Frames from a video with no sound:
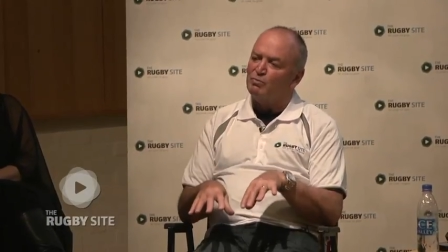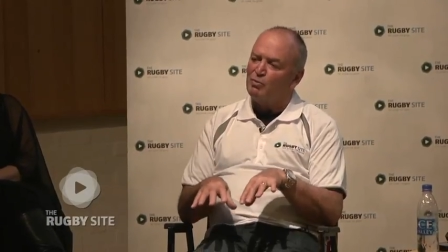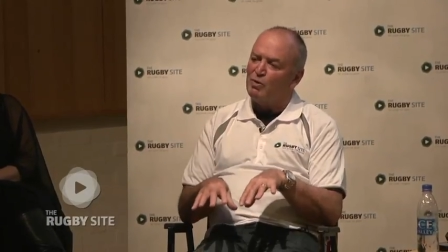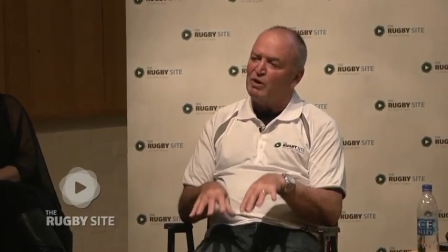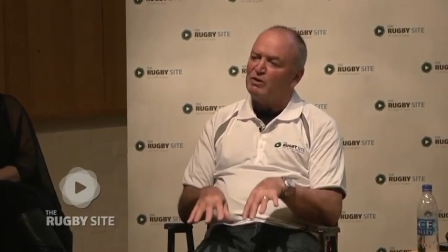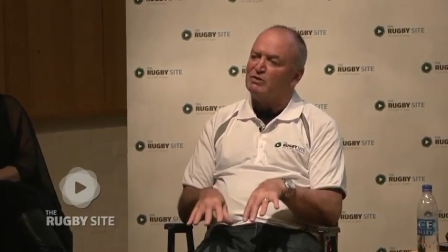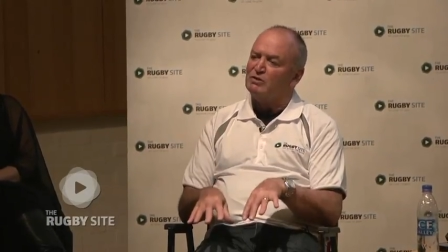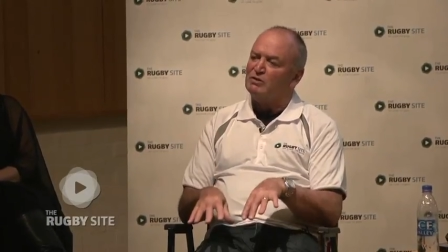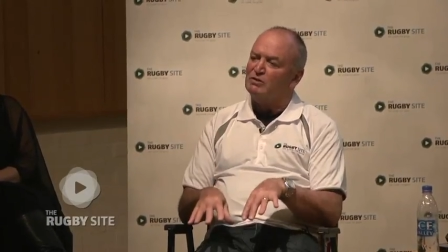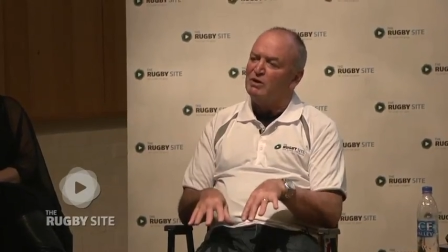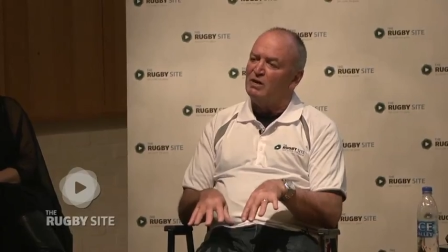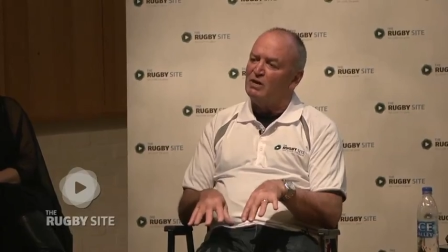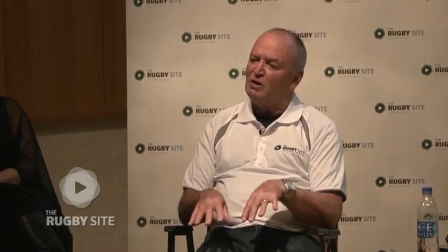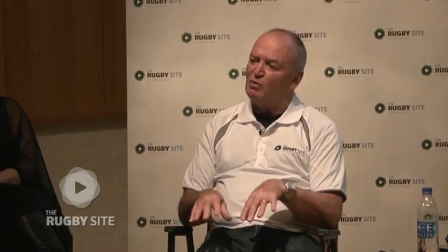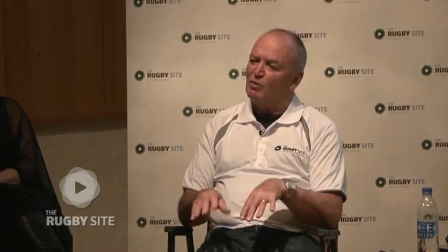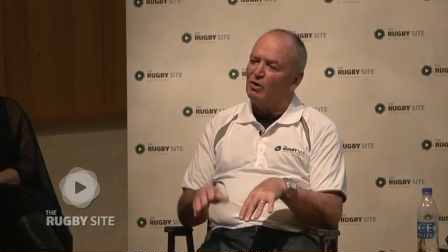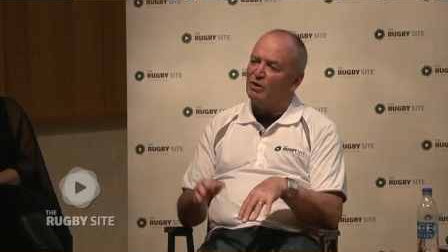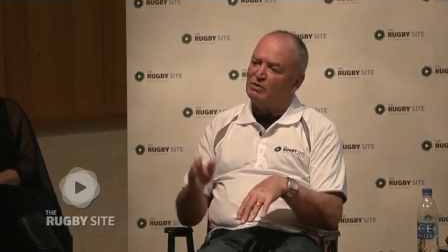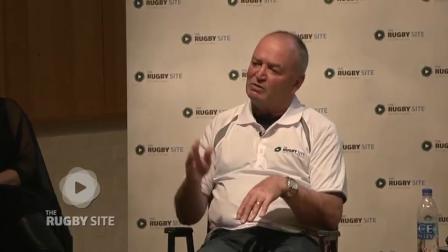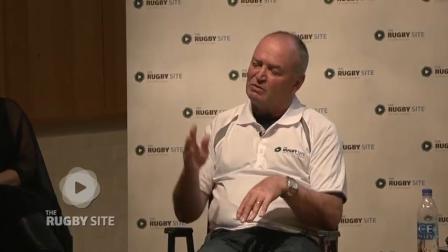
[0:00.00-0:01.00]
pressures
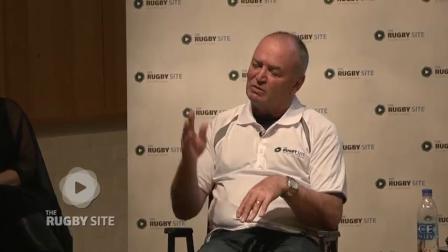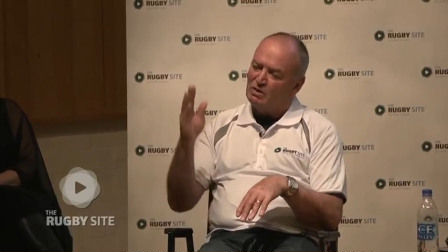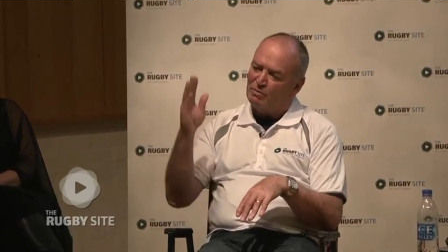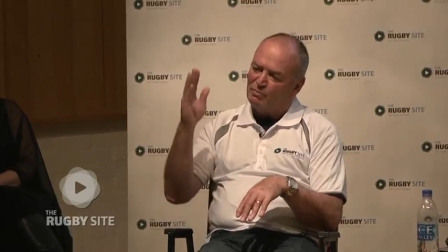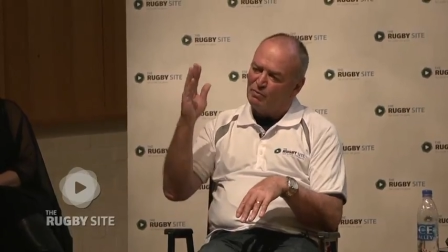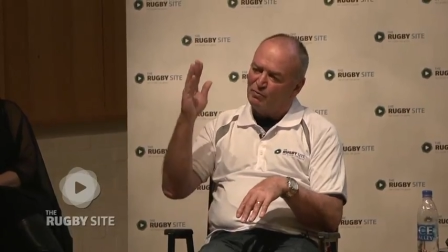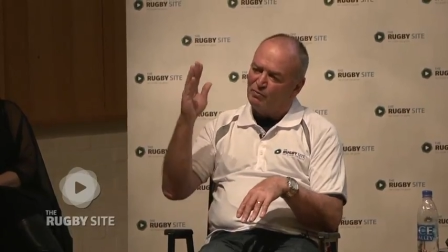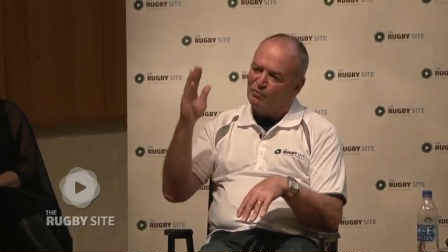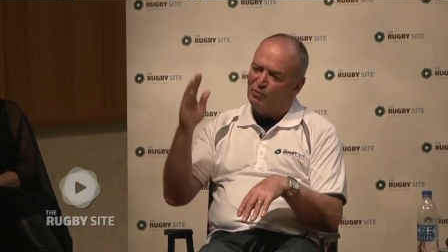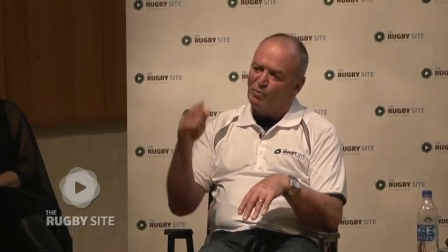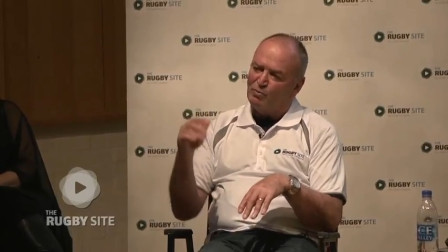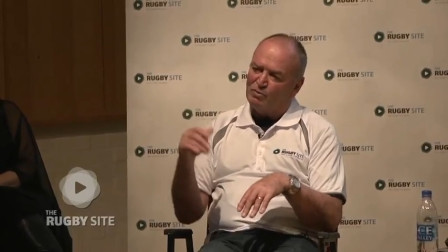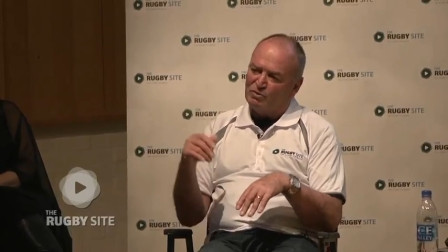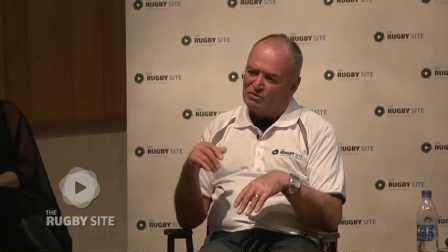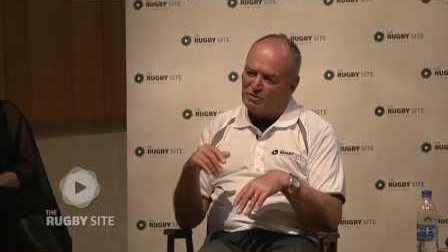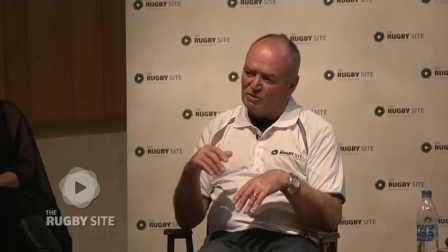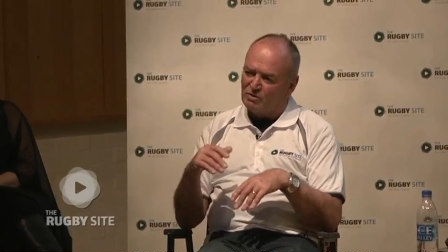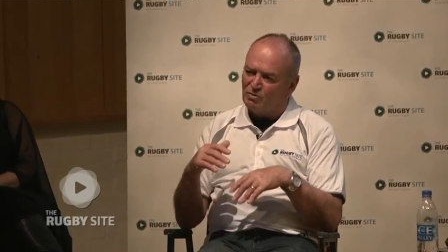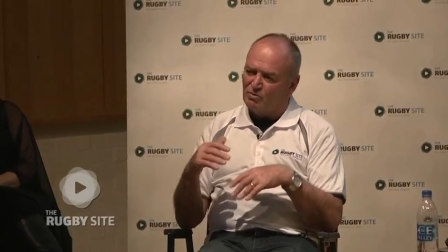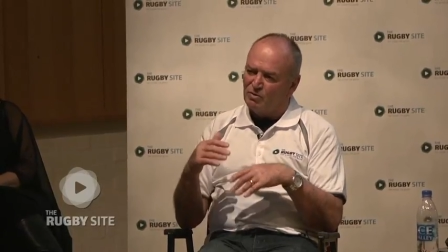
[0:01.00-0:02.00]
decrease and the
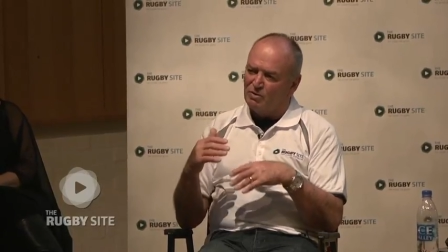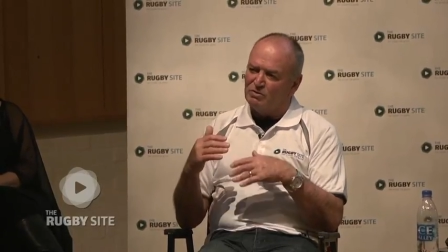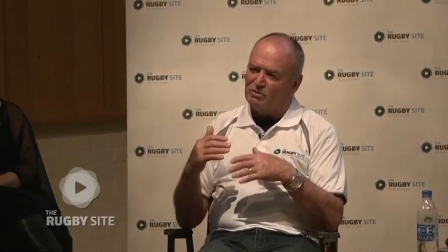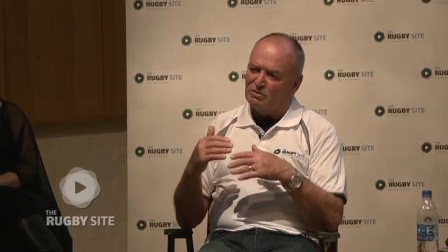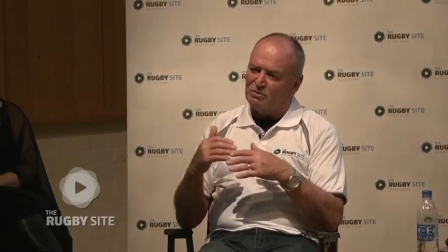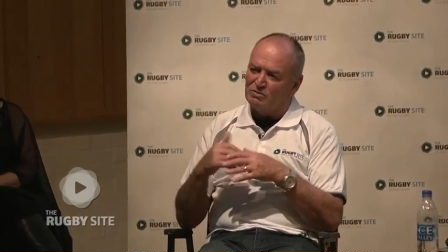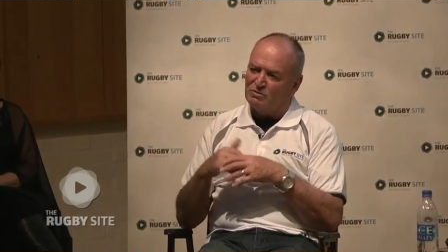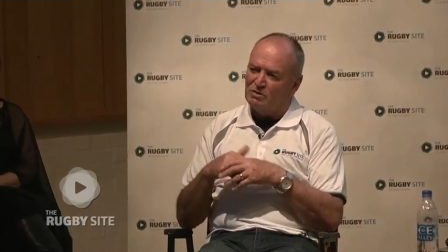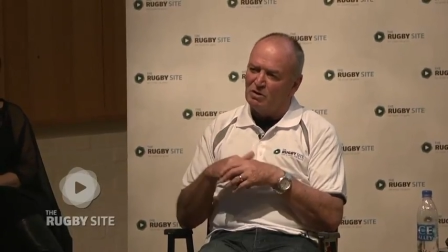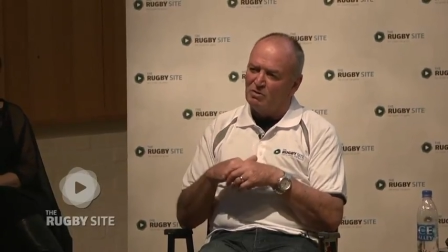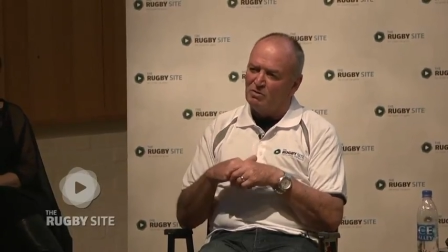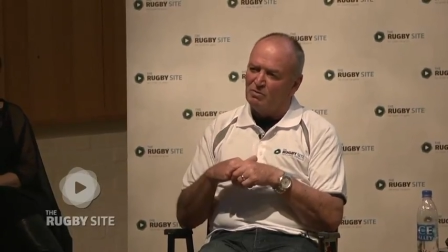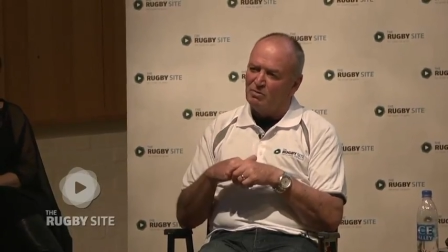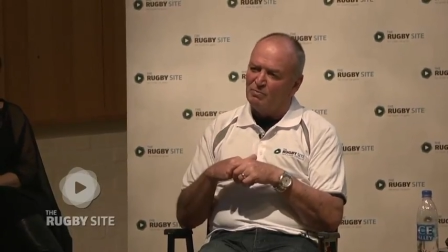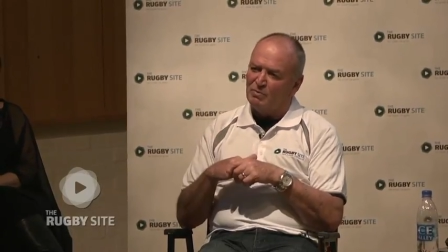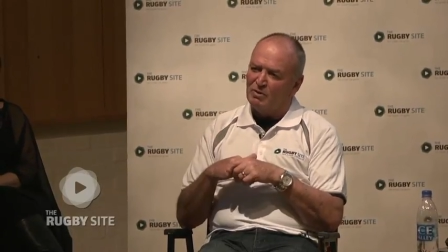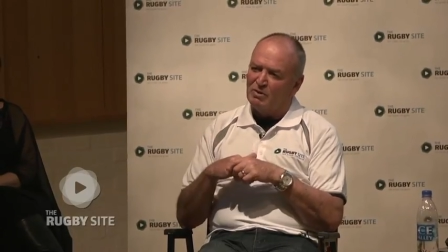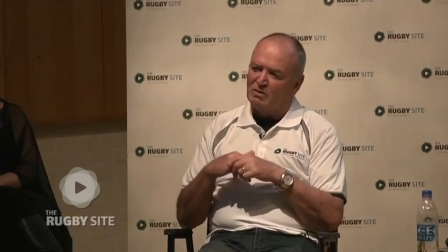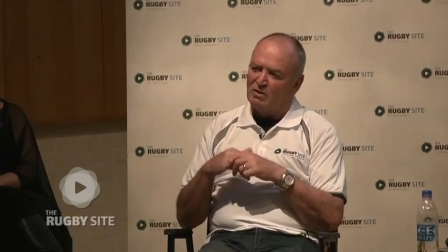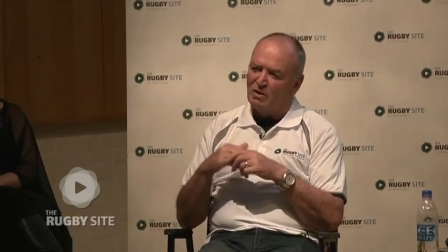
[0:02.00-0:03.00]
performance increases. So
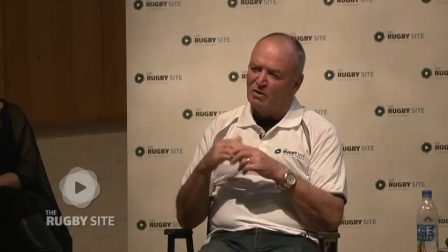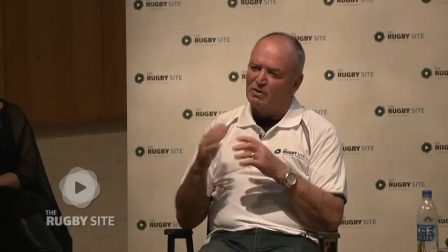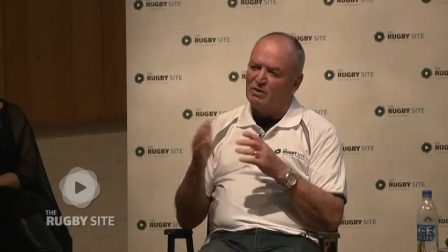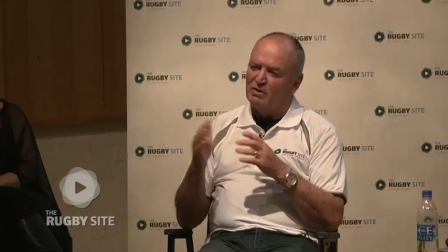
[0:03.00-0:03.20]
I